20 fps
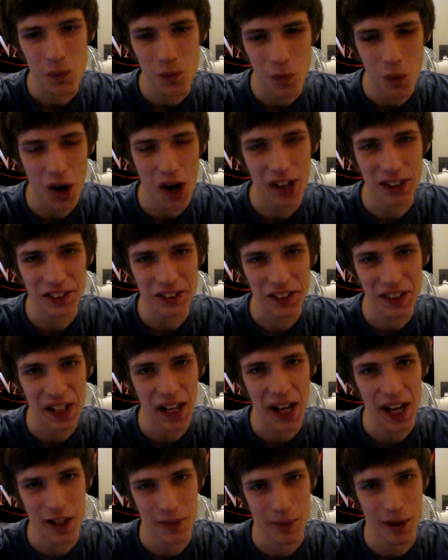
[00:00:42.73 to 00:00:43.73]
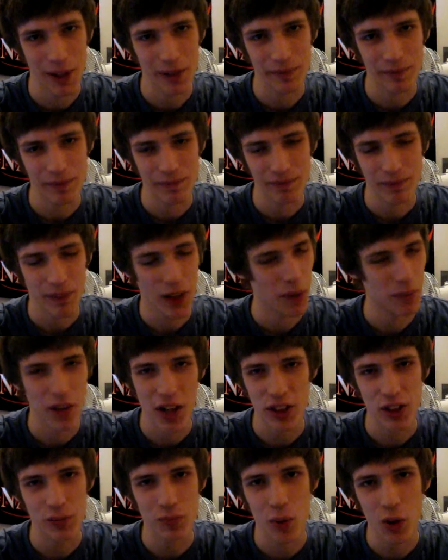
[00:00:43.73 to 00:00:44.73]
watch the anime, I'm
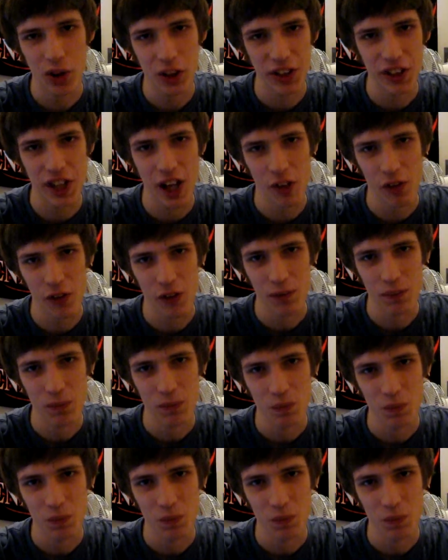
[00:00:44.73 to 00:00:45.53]
not spoiling nothing.